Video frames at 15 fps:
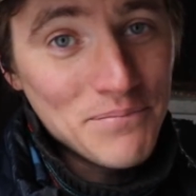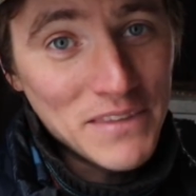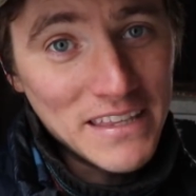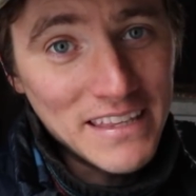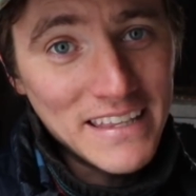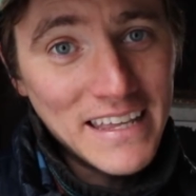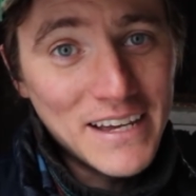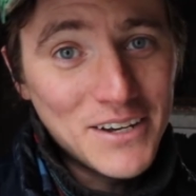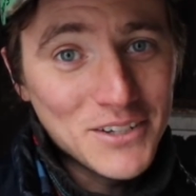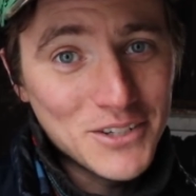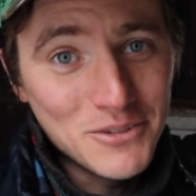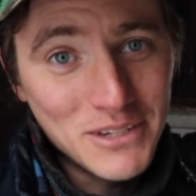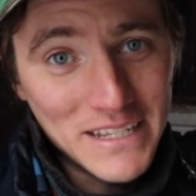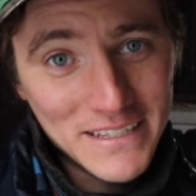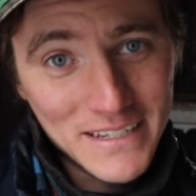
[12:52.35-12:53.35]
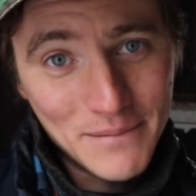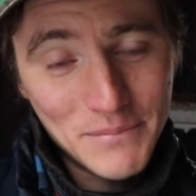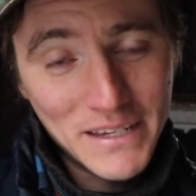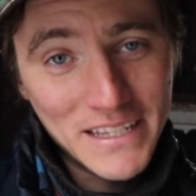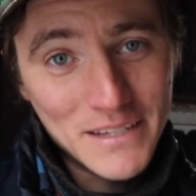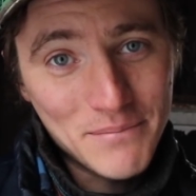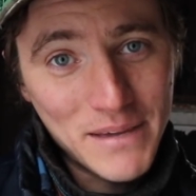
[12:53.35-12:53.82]
and then they also get
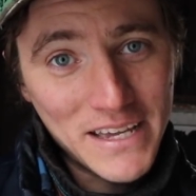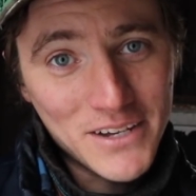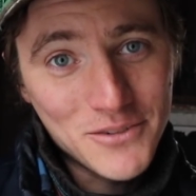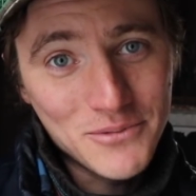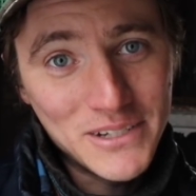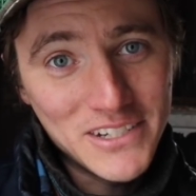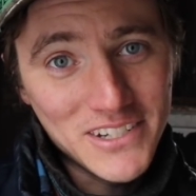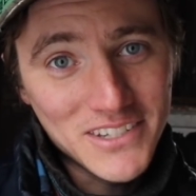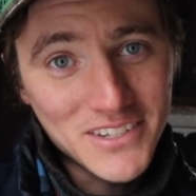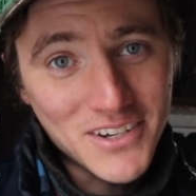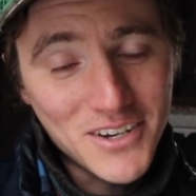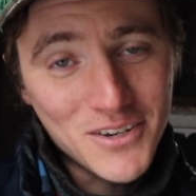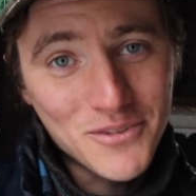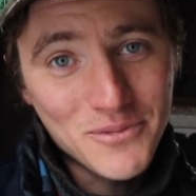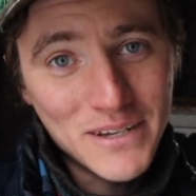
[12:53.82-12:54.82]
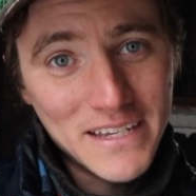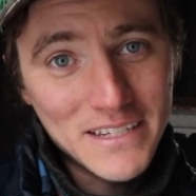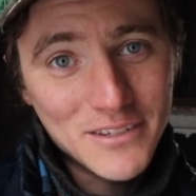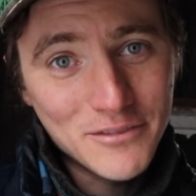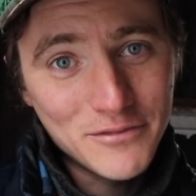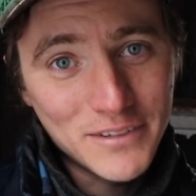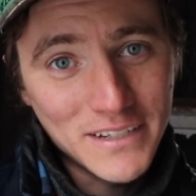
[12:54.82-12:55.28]
something in the mail, which is
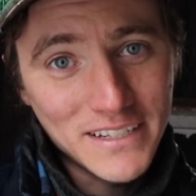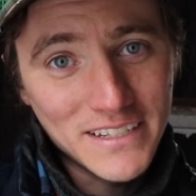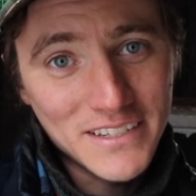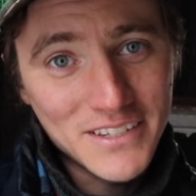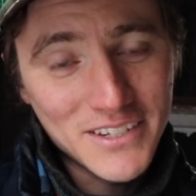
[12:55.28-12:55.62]
always fun.